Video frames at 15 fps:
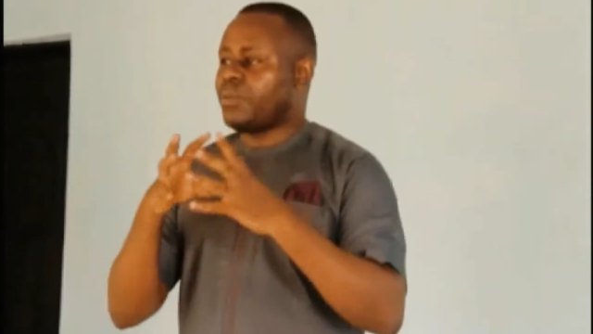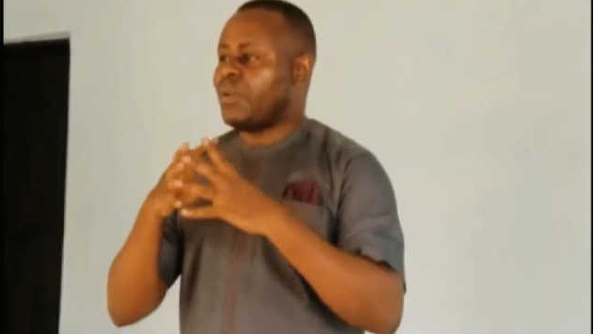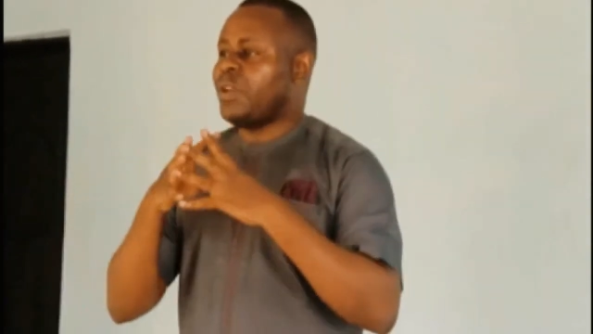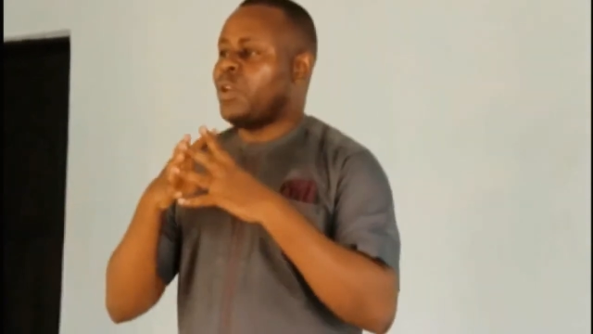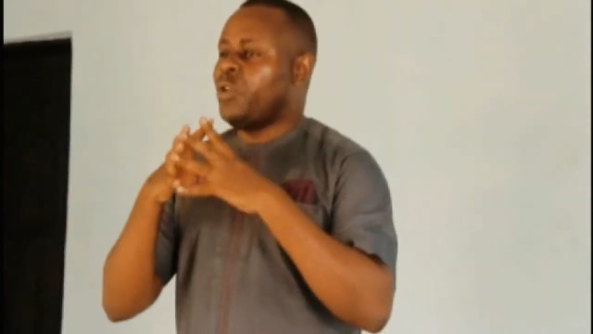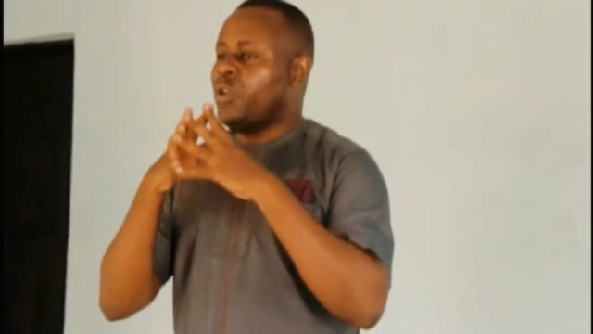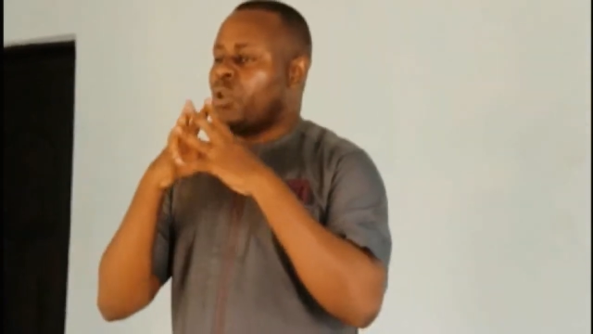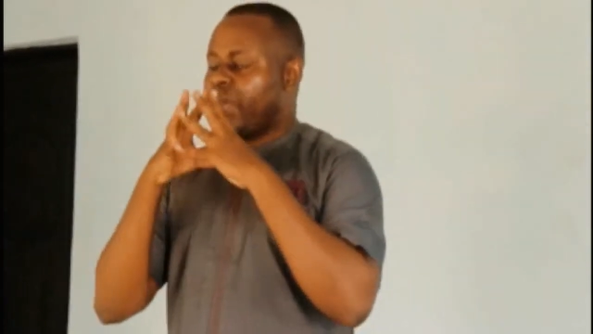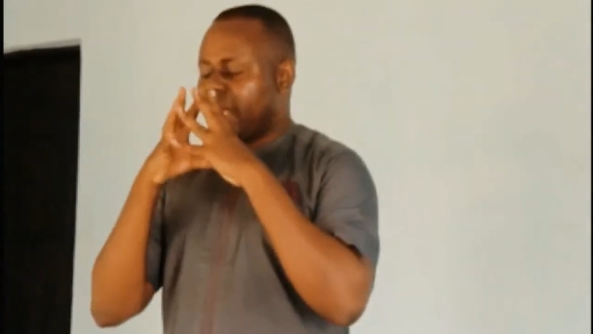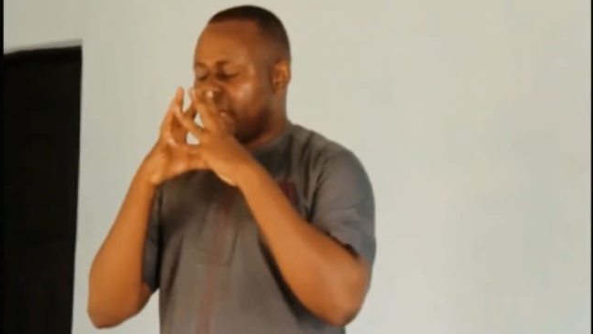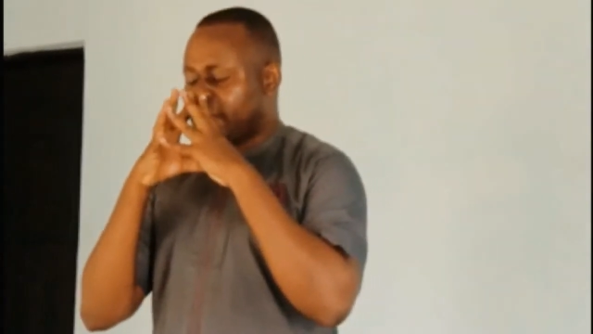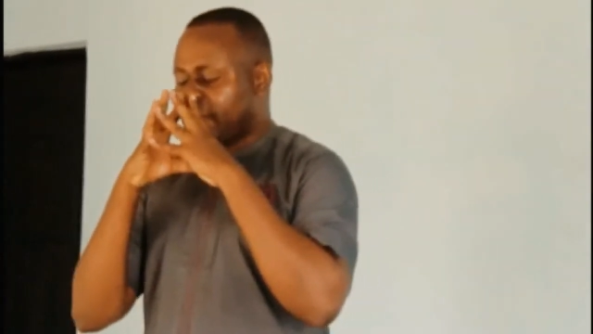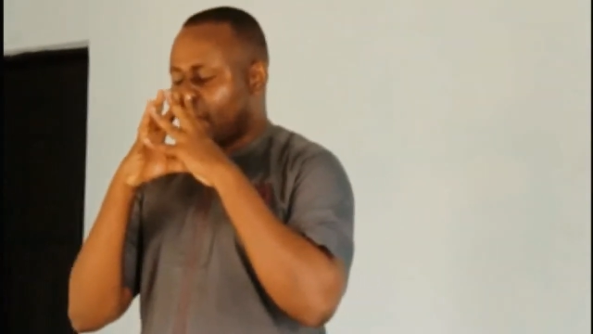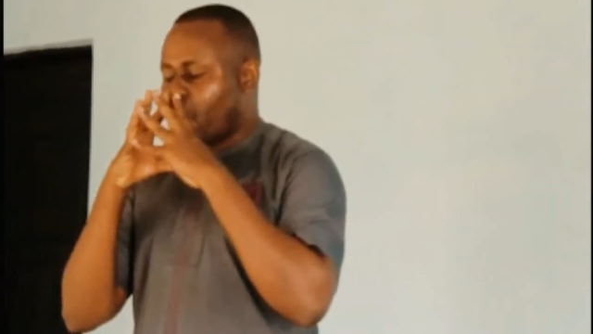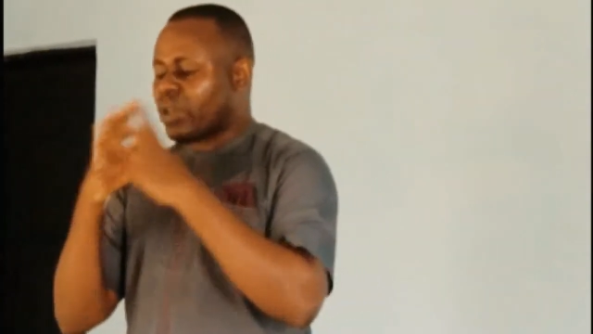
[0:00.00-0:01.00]
maybe you
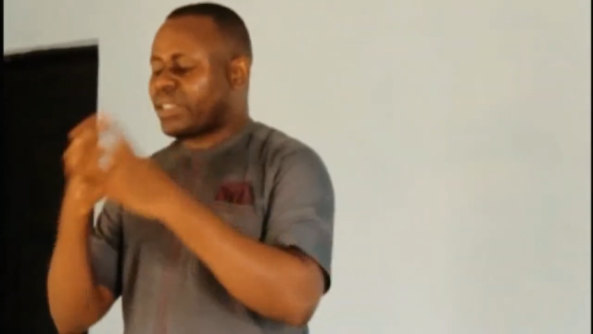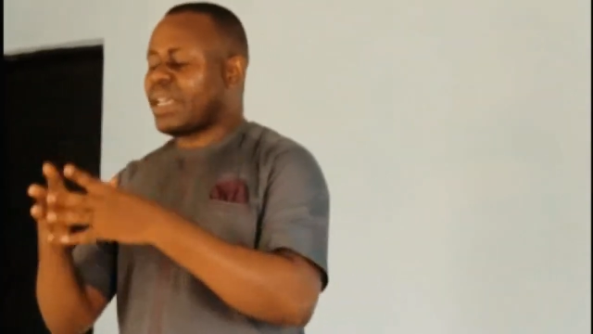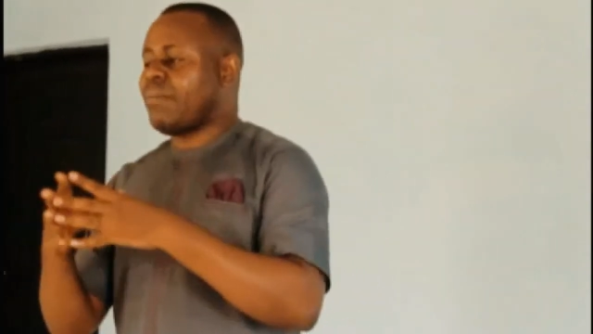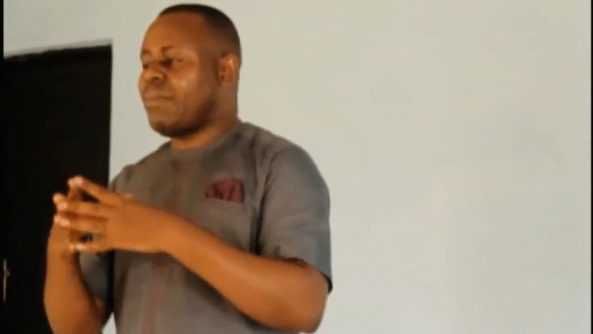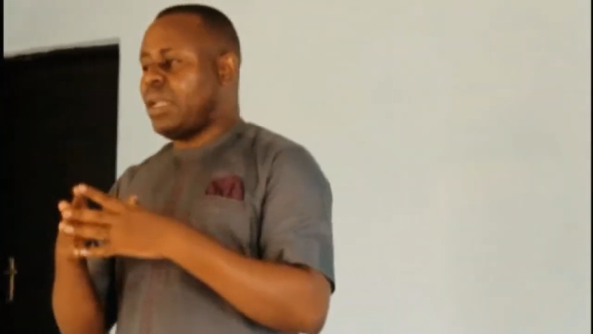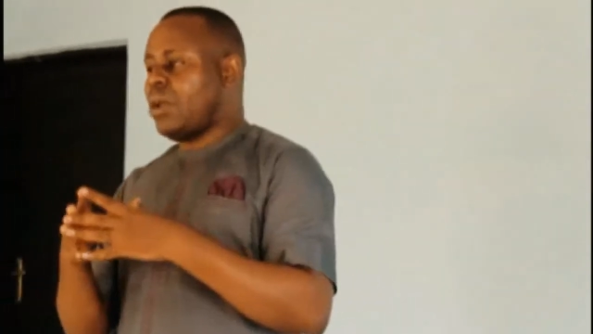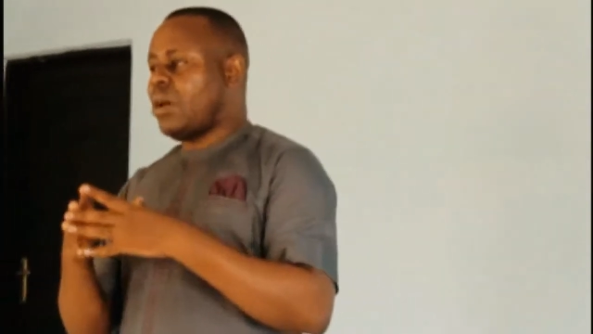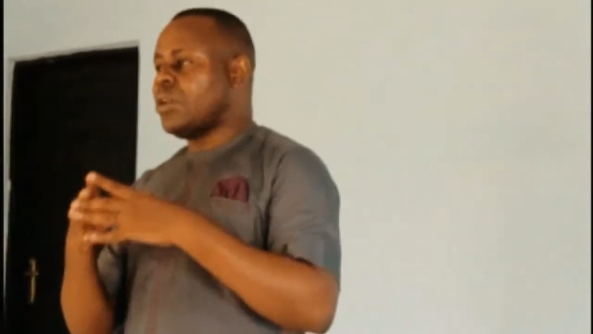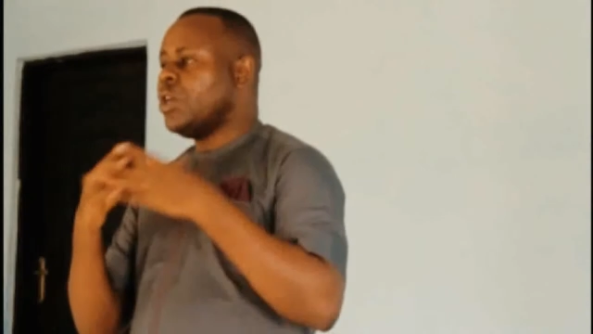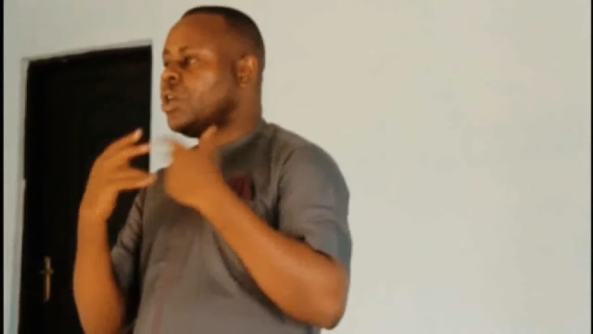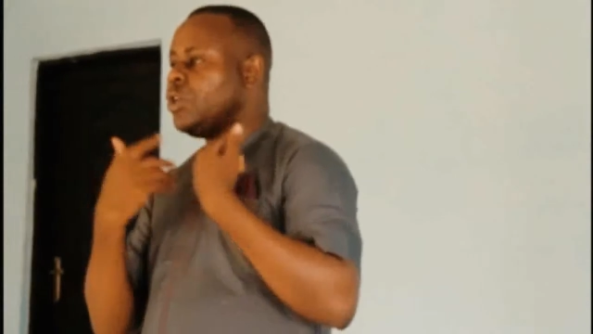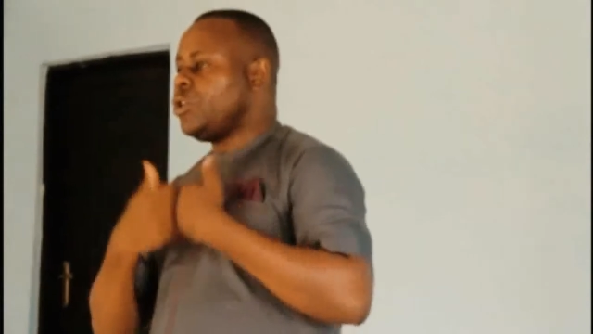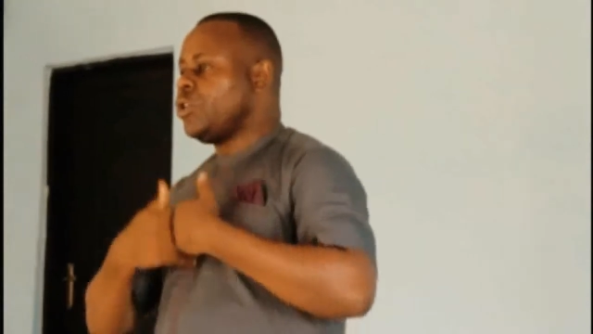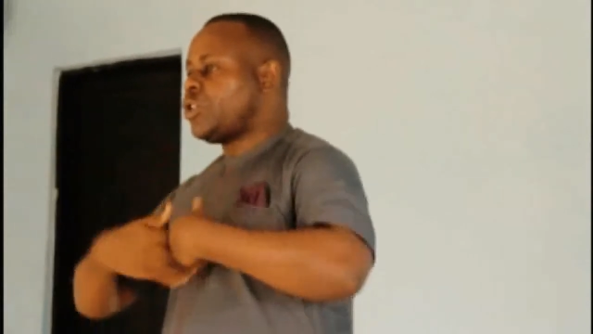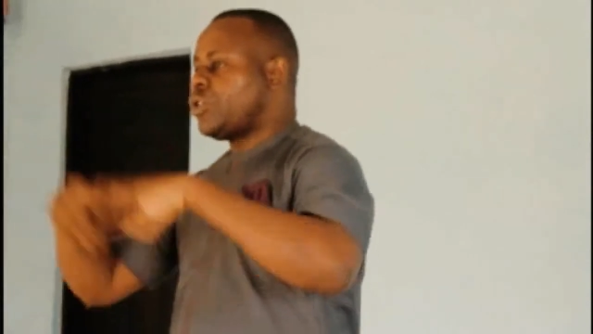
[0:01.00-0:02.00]
eat a
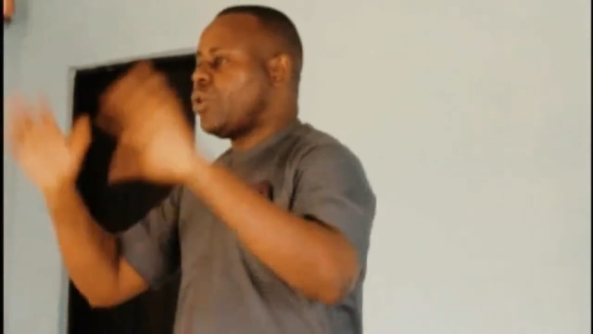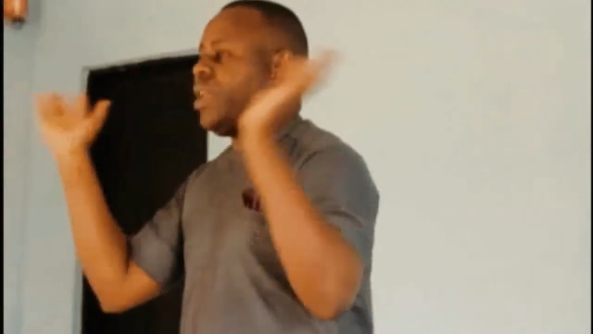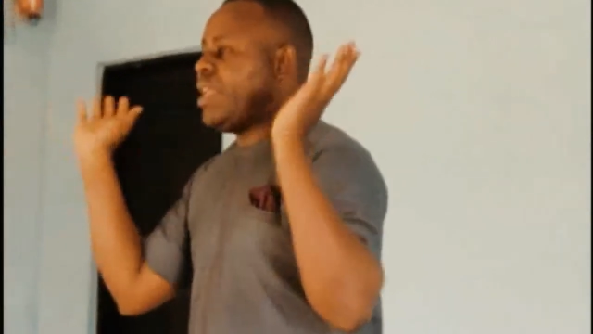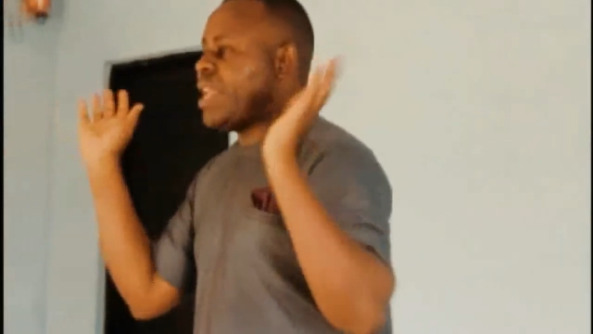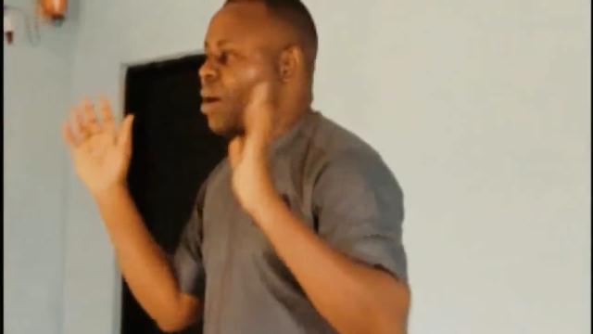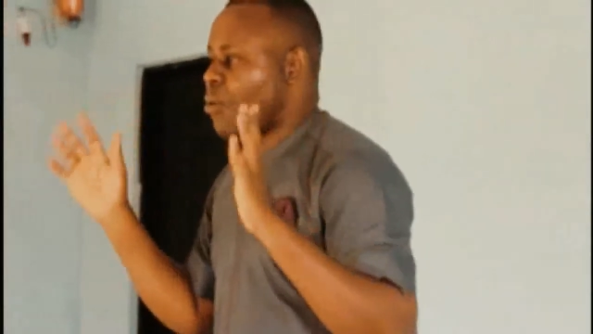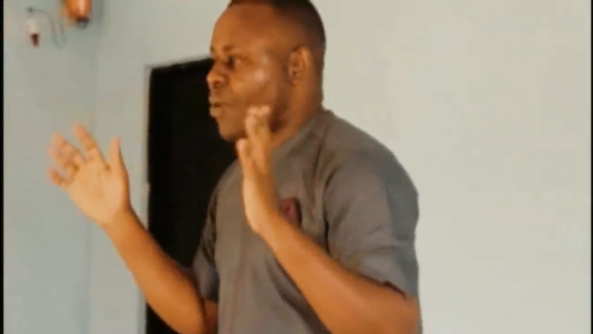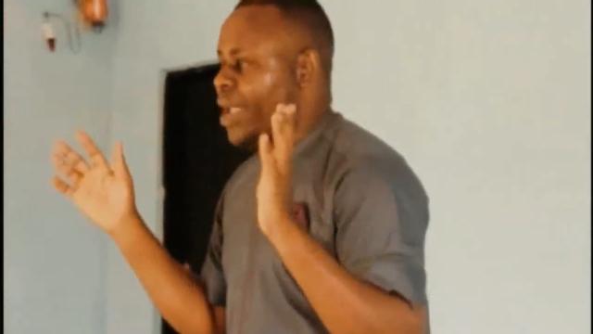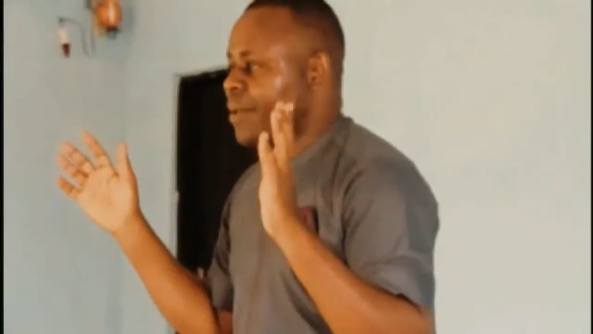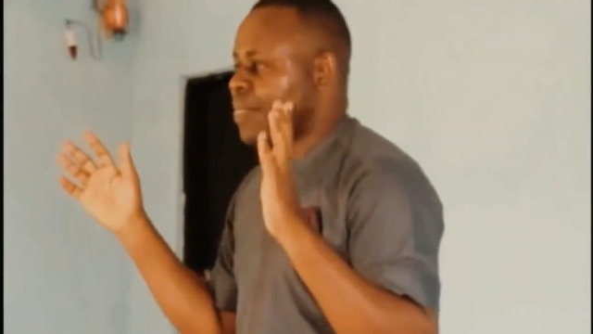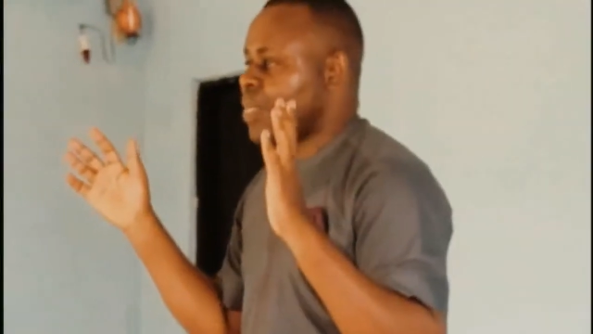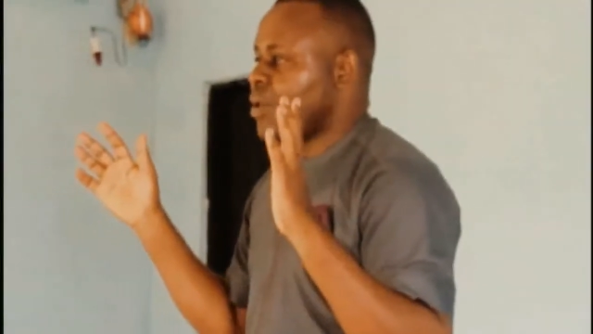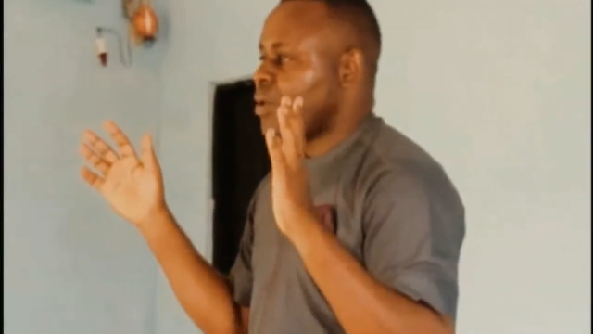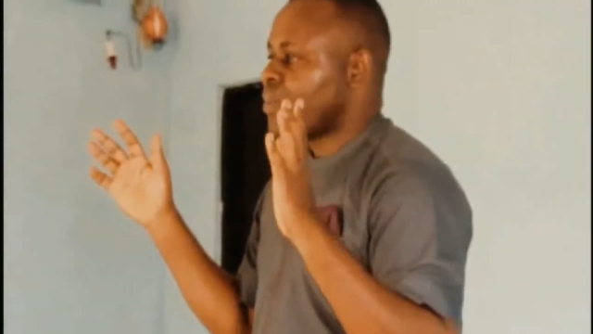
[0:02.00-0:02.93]
watermelon, you throw it away.